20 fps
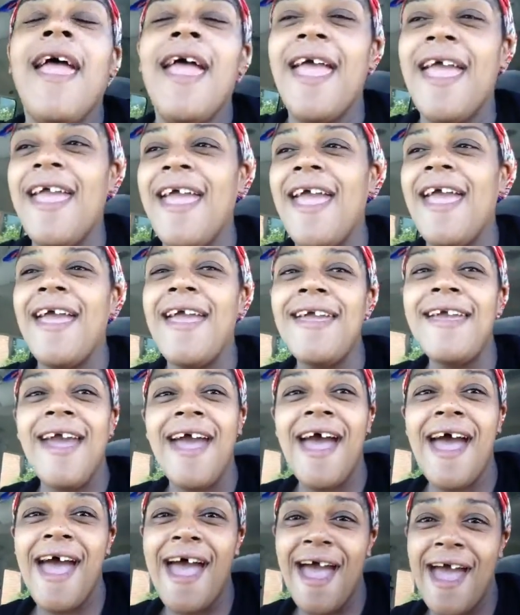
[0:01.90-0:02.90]
Hey
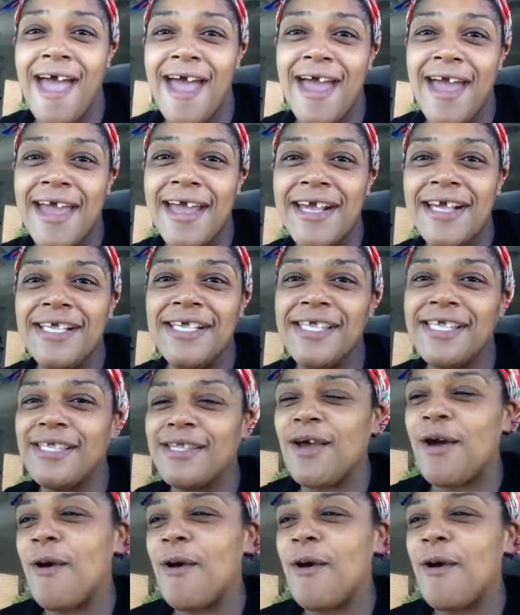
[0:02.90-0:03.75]
guys.